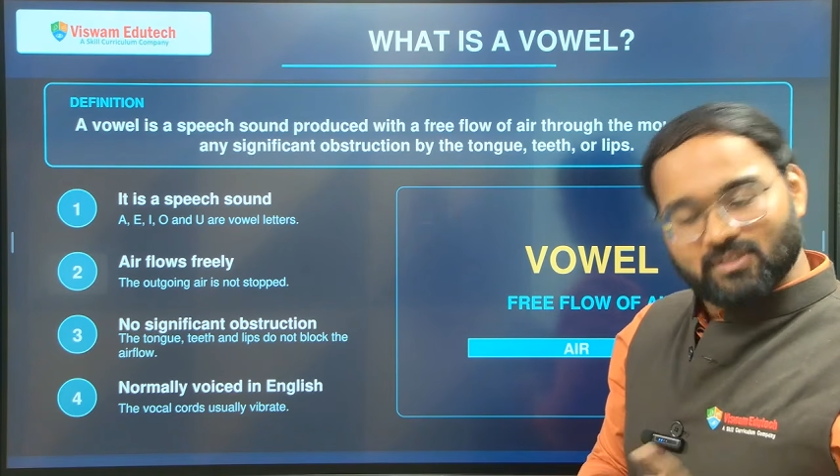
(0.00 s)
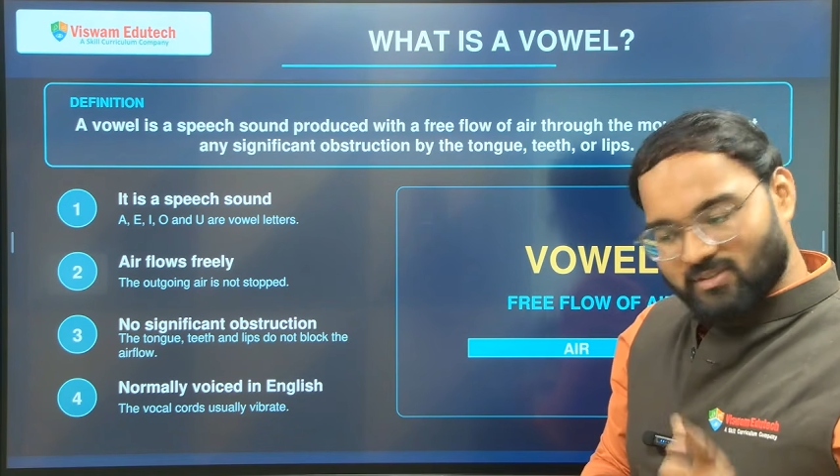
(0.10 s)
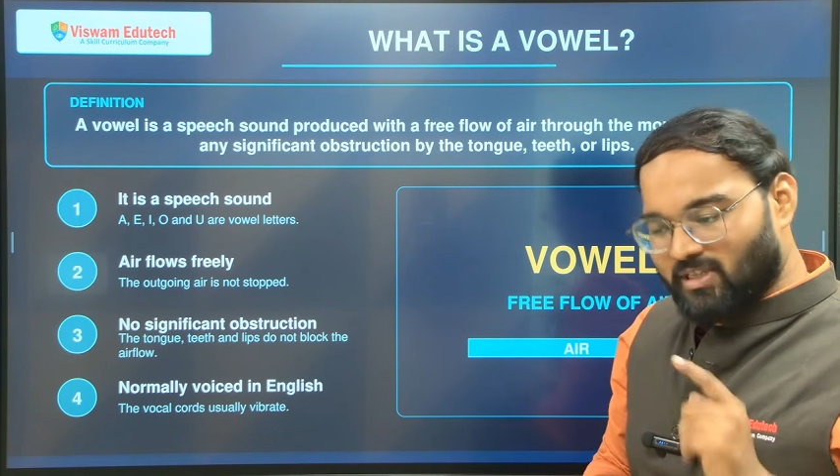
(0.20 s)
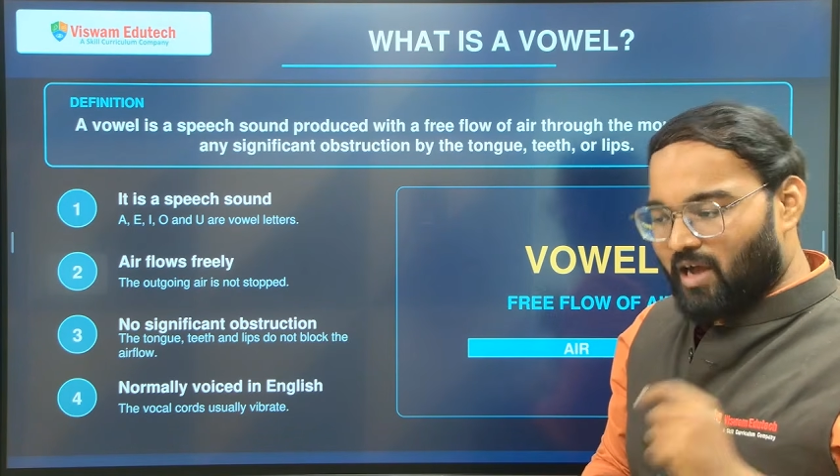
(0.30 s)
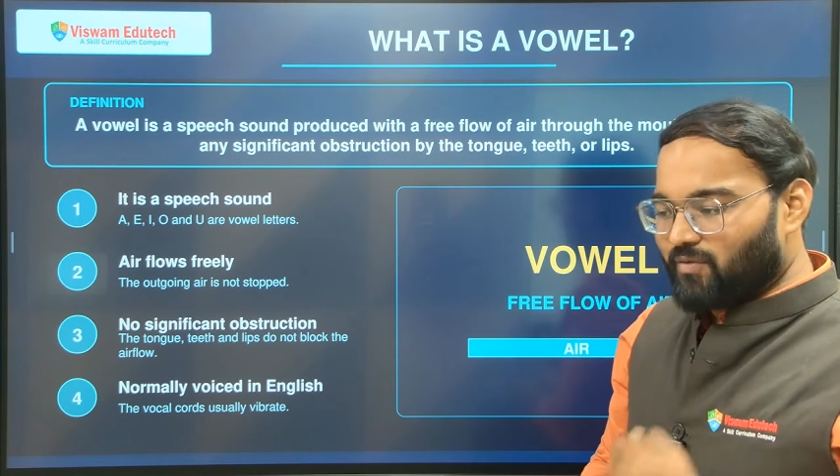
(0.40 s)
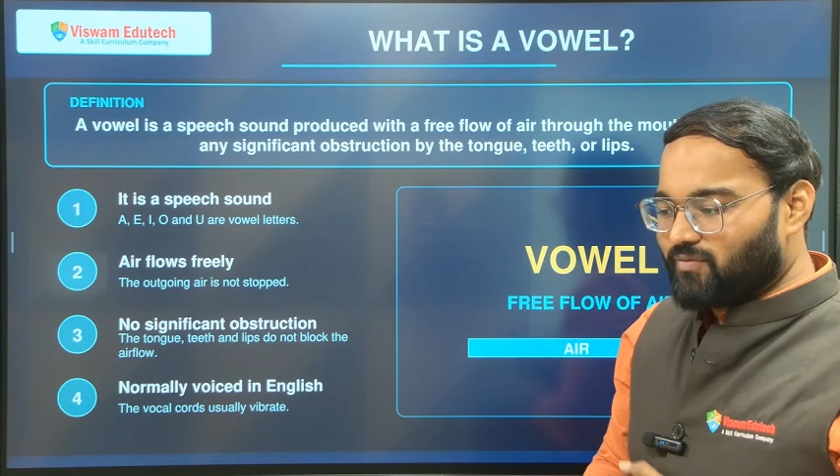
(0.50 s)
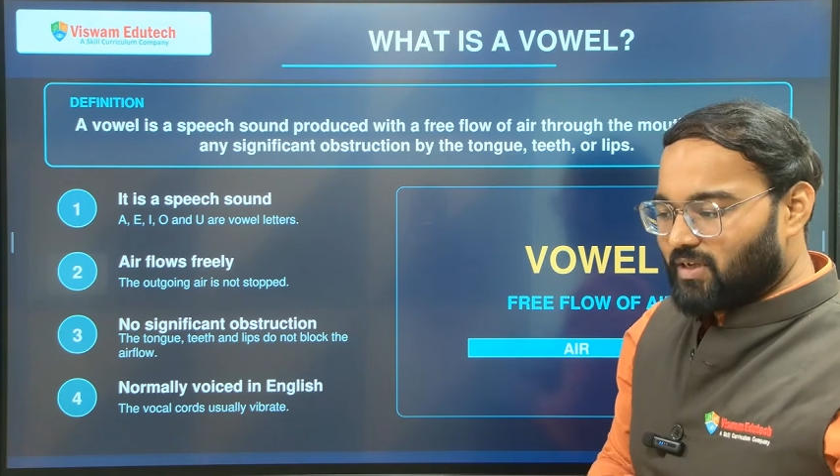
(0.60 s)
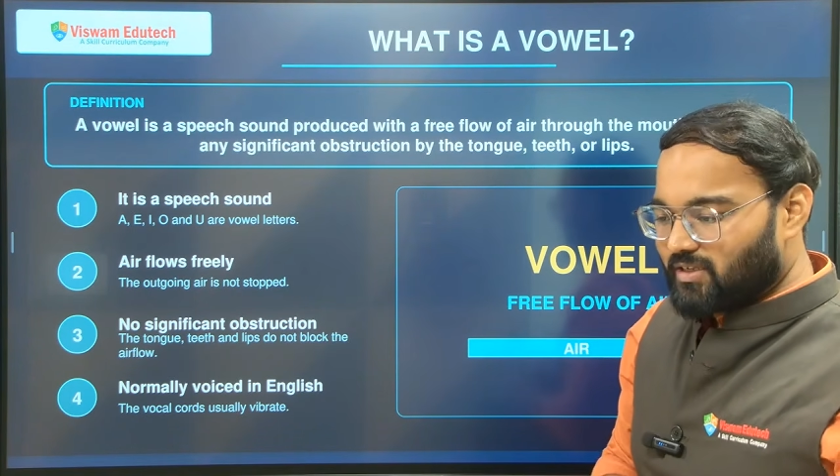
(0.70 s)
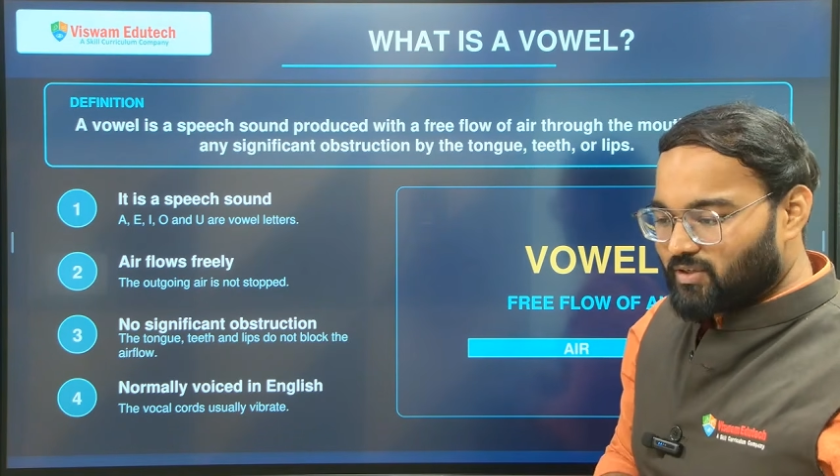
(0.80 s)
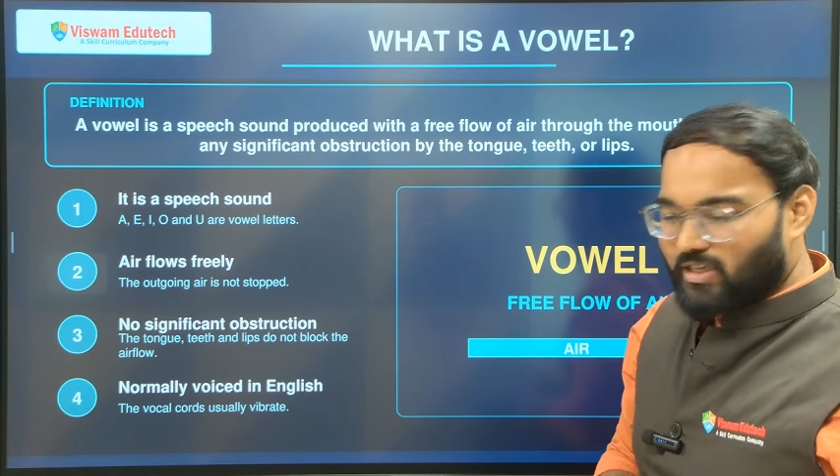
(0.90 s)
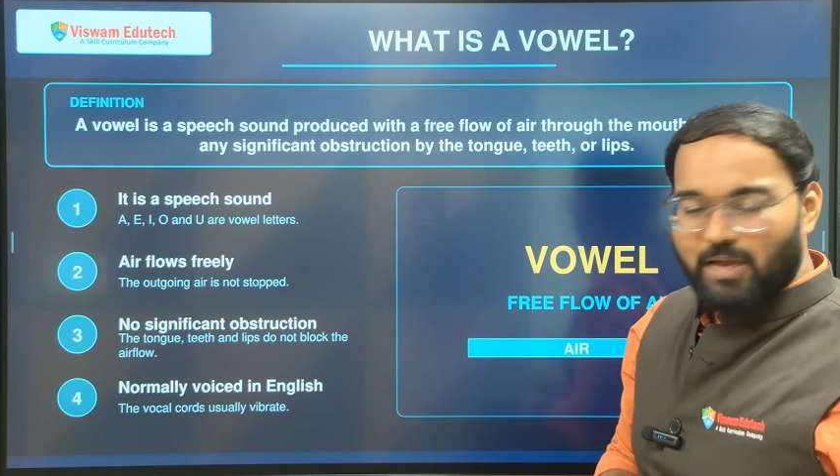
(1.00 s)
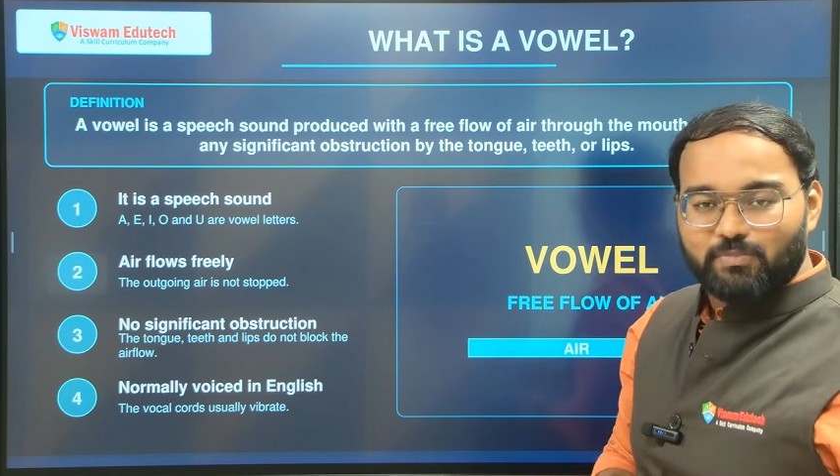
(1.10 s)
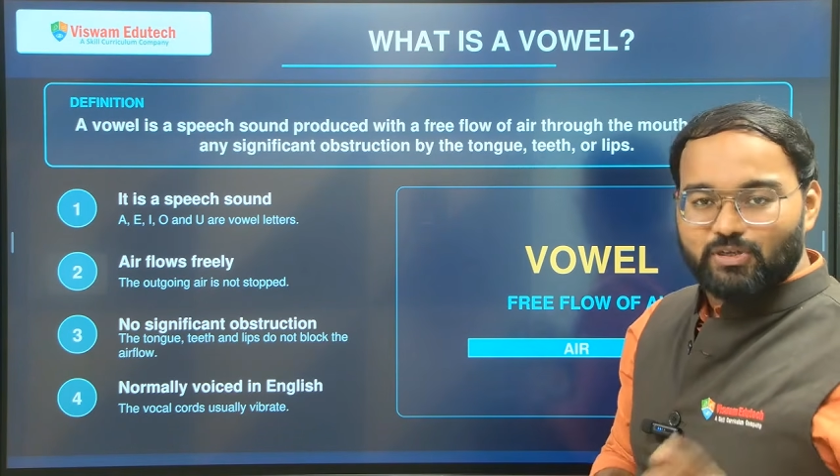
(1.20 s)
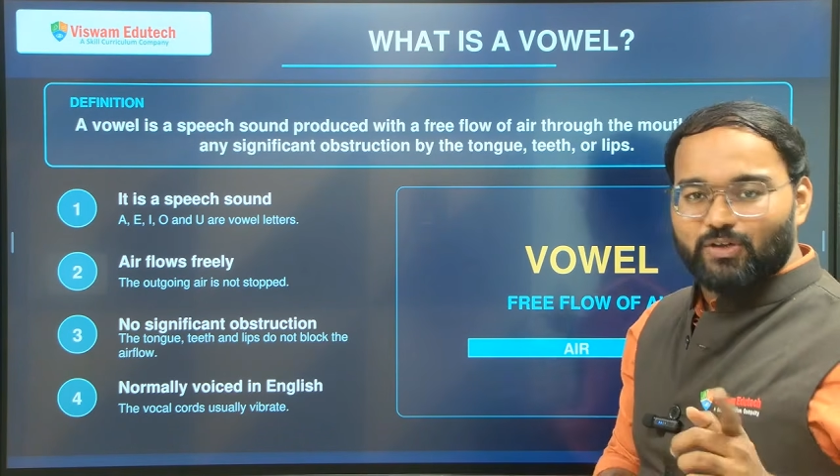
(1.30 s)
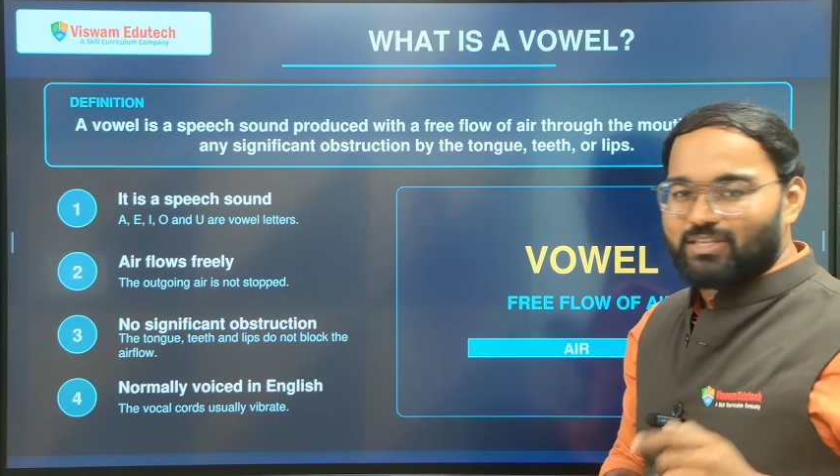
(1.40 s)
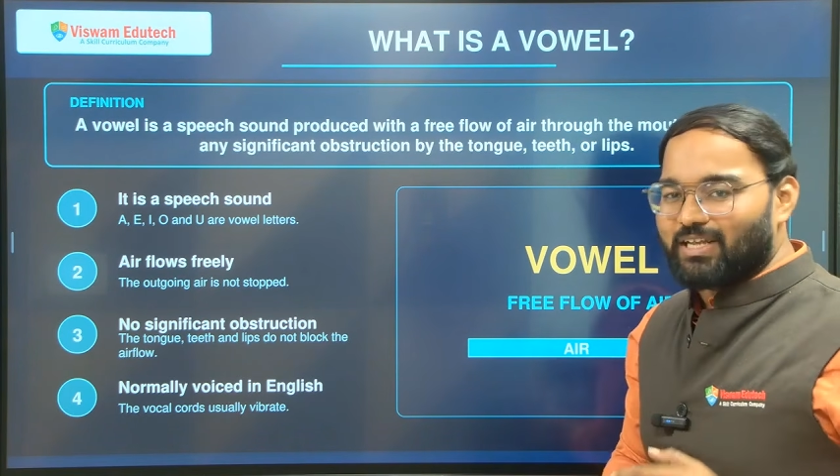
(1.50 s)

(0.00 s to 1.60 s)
Now you came to know the